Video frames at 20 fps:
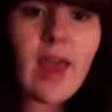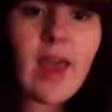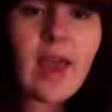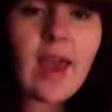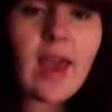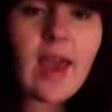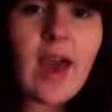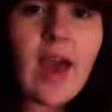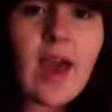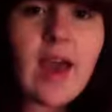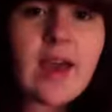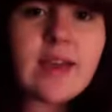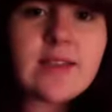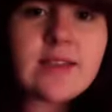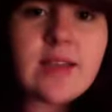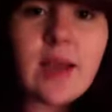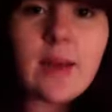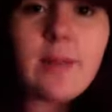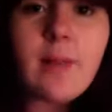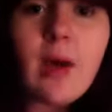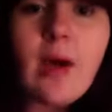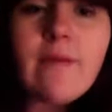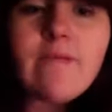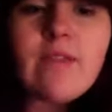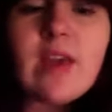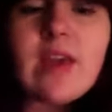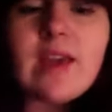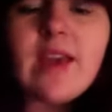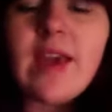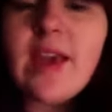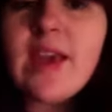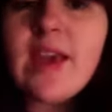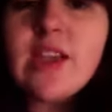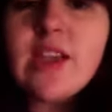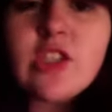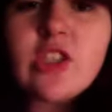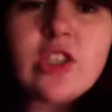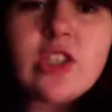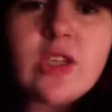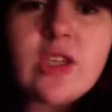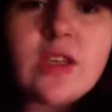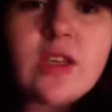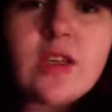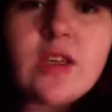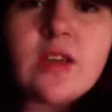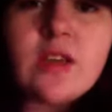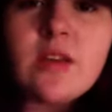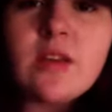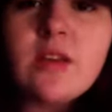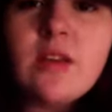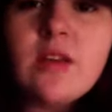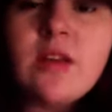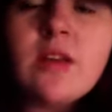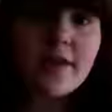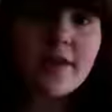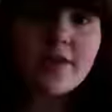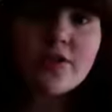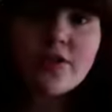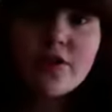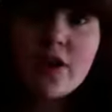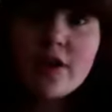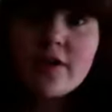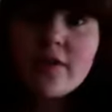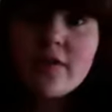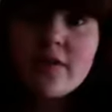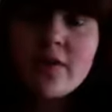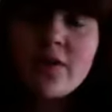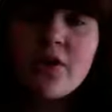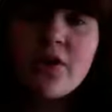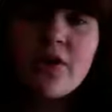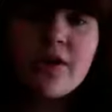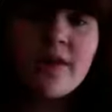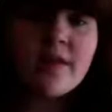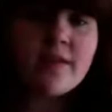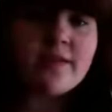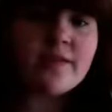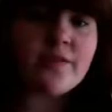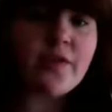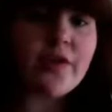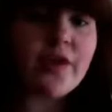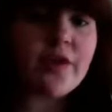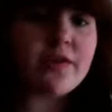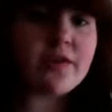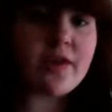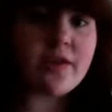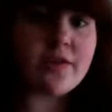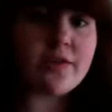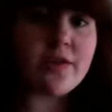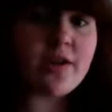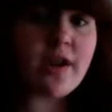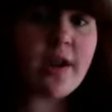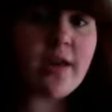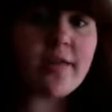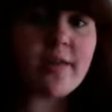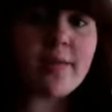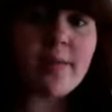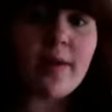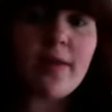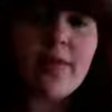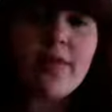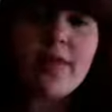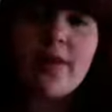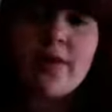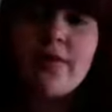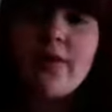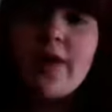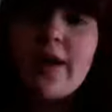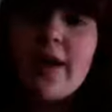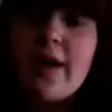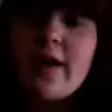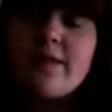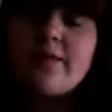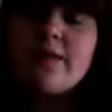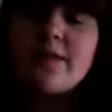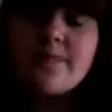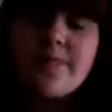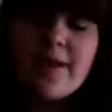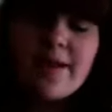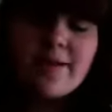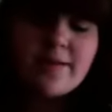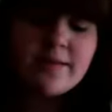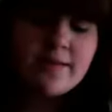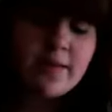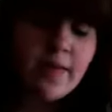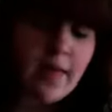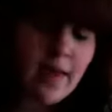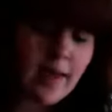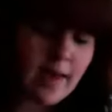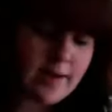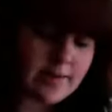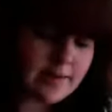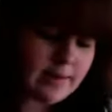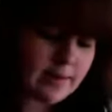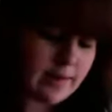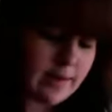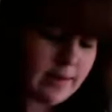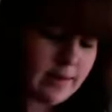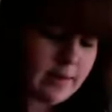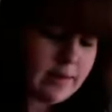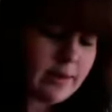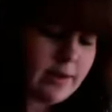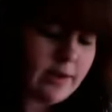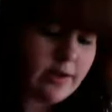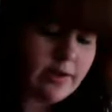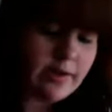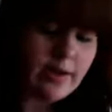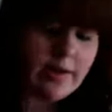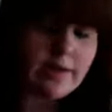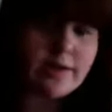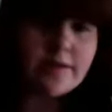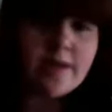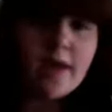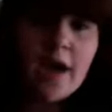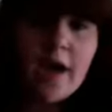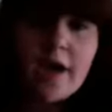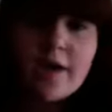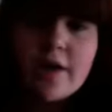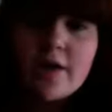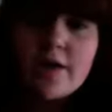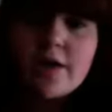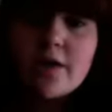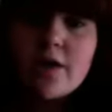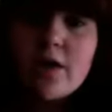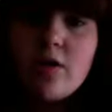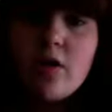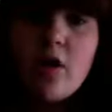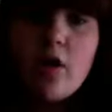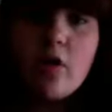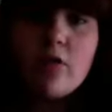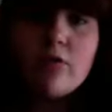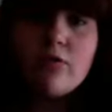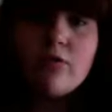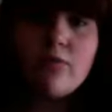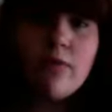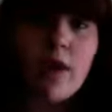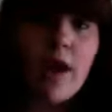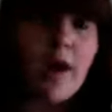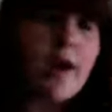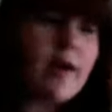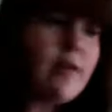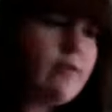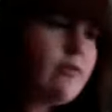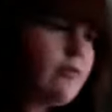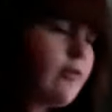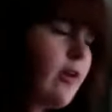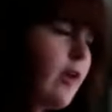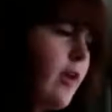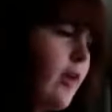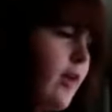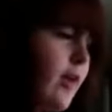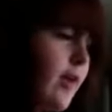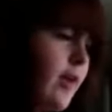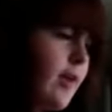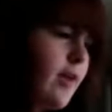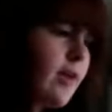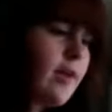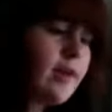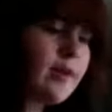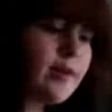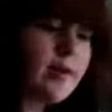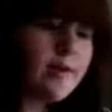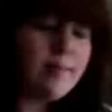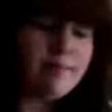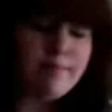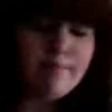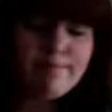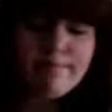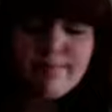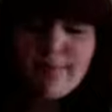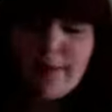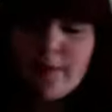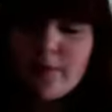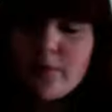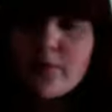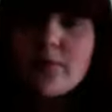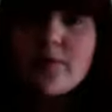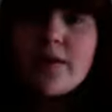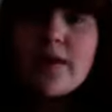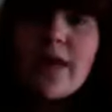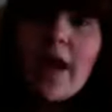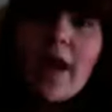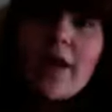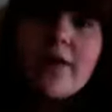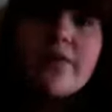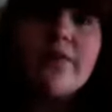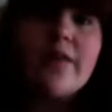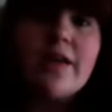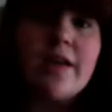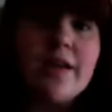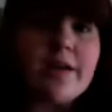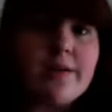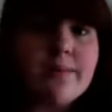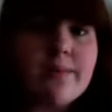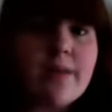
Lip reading: Guys, I'm on vacation. started recording this video yesterday and then my thing ran out of space, so then I had to like clear the entire drive, and it was really aggravating.